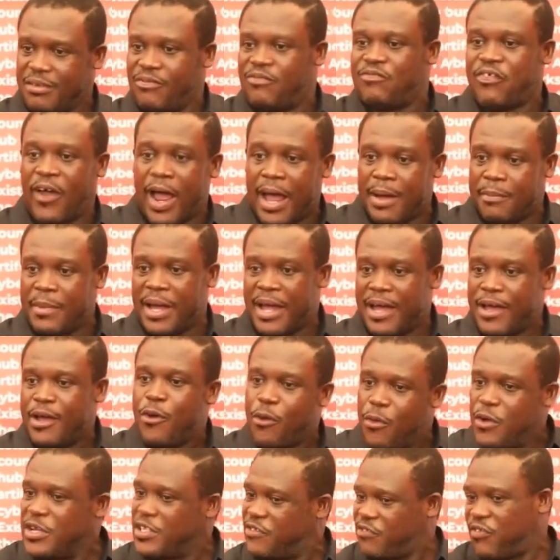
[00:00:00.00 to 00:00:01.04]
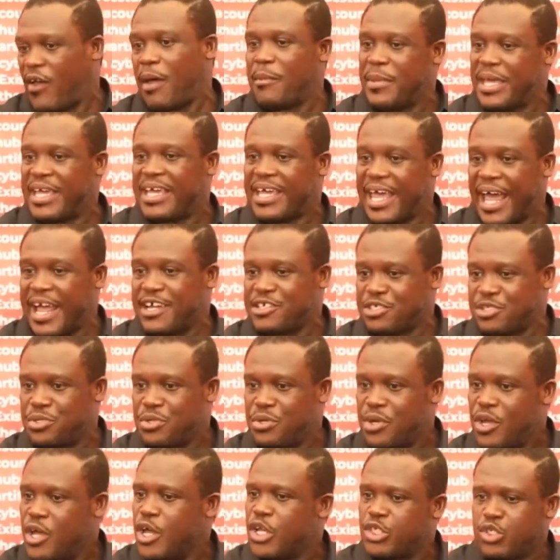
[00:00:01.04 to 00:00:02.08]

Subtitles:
farmer who is farming cashew.